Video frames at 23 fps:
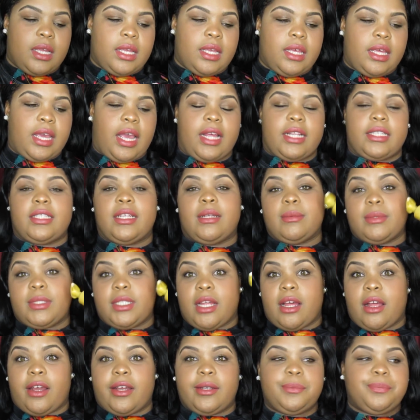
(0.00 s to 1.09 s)
Yes, I'm
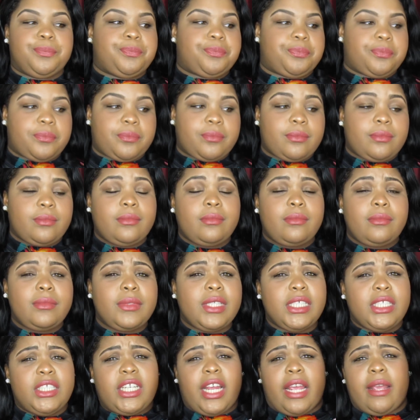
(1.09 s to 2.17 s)
sorry.
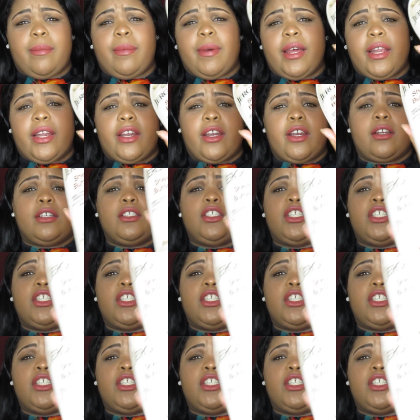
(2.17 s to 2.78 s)
Shea butter,